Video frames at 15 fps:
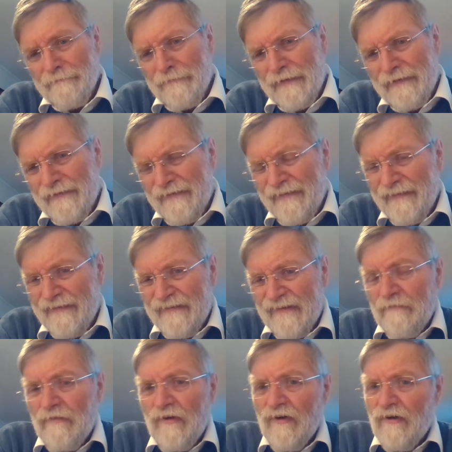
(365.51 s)
But
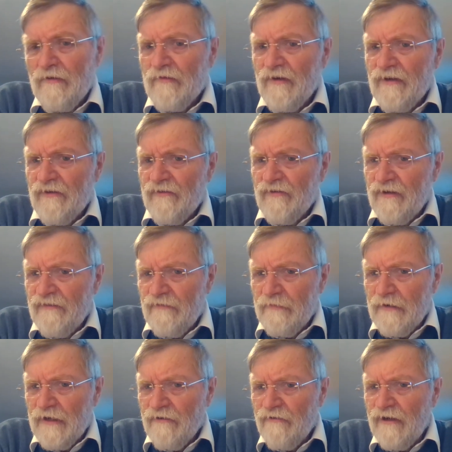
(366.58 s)
sometimes I deserve a
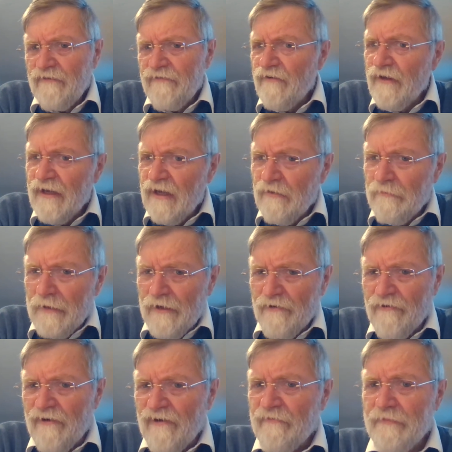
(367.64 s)
bit of grief, and I get a bit of
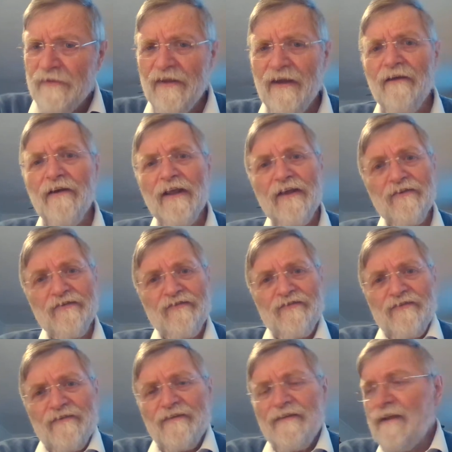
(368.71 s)
grief. But there it
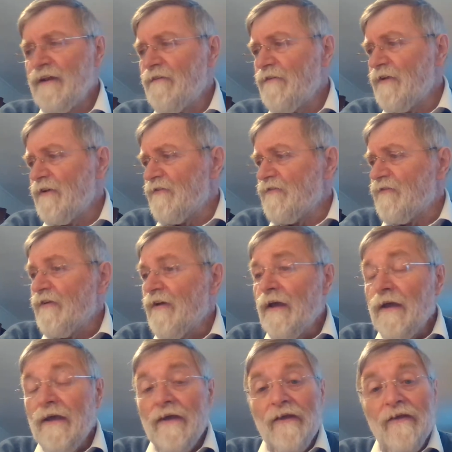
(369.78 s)
is. There it is.
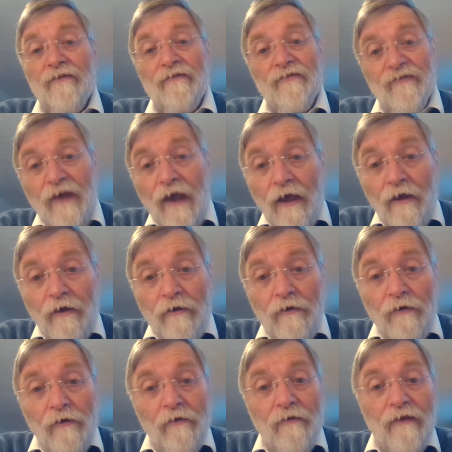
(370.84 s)

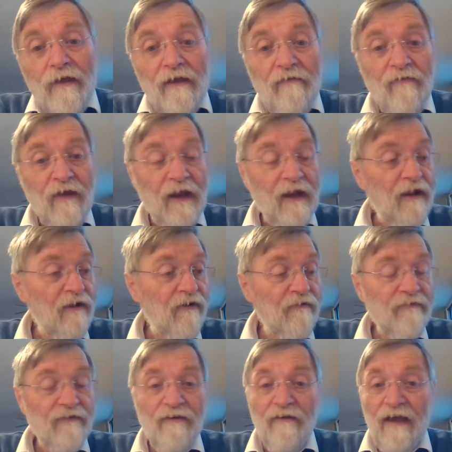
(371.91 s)
So, if any
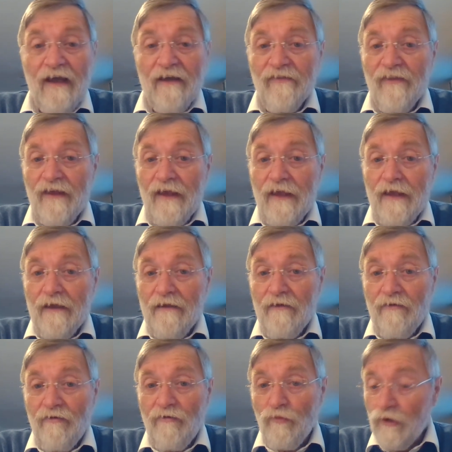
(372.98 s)
of you out there
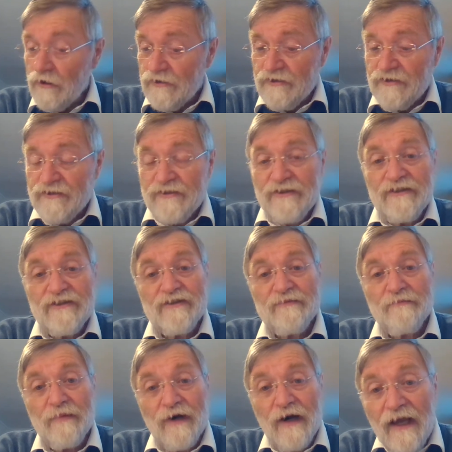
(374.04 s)
who watches this
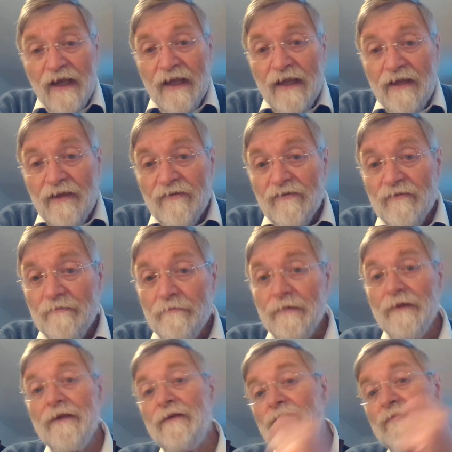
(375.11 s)
prays,
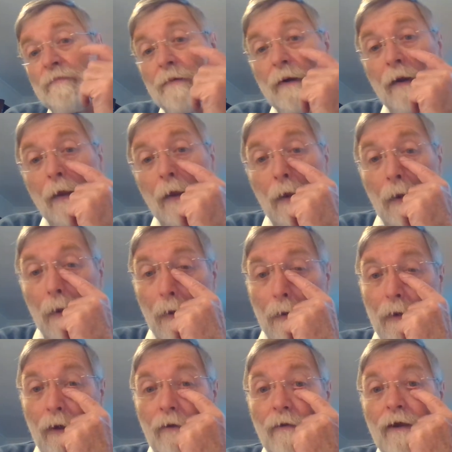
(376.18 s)
please pray
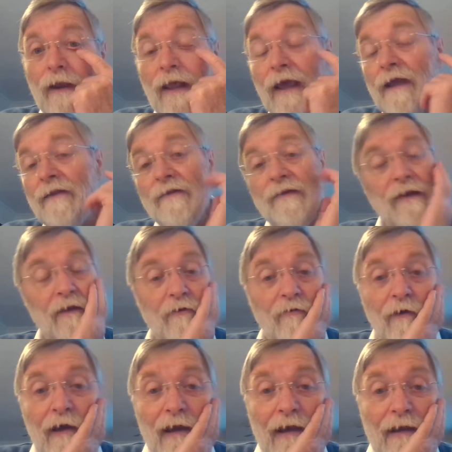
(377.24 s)
that I'll get out to
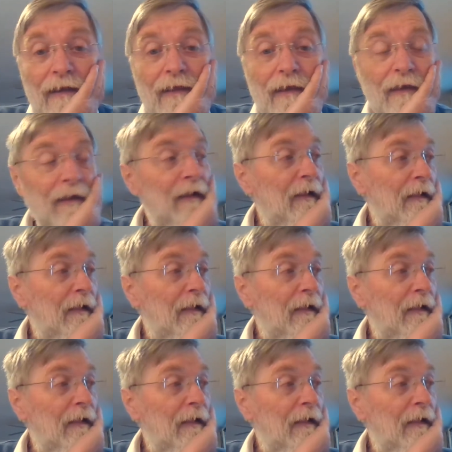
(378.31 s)
LaGuardia.